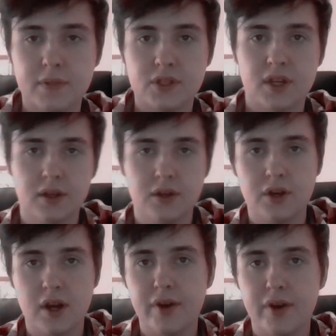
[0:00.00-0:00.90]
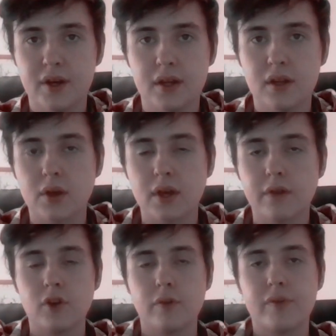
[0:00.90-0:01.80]
Australian driver and looking
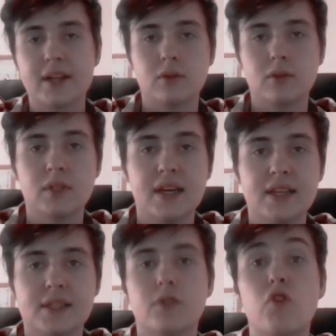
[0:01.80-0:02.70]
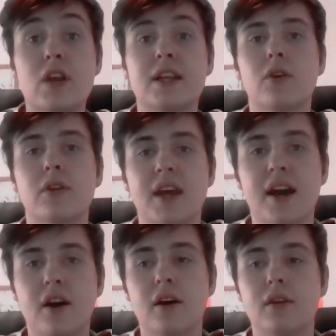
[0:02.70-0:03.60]
for your practical tests. Really not that
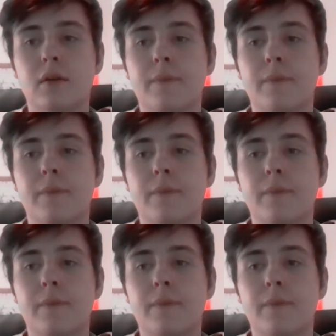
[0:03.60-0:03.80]
hard.